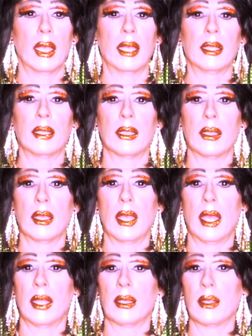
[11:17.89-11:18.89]
and
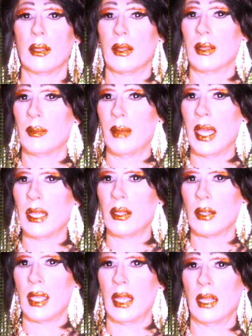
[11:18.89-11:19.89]
the men
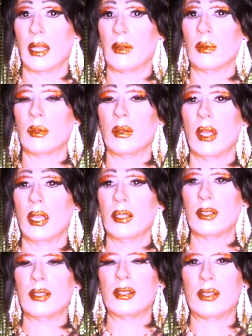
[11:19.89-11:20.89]
are kind of like, well,
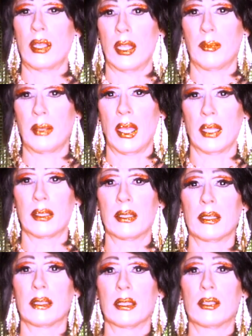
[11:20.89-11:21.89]
just shut up, Constance.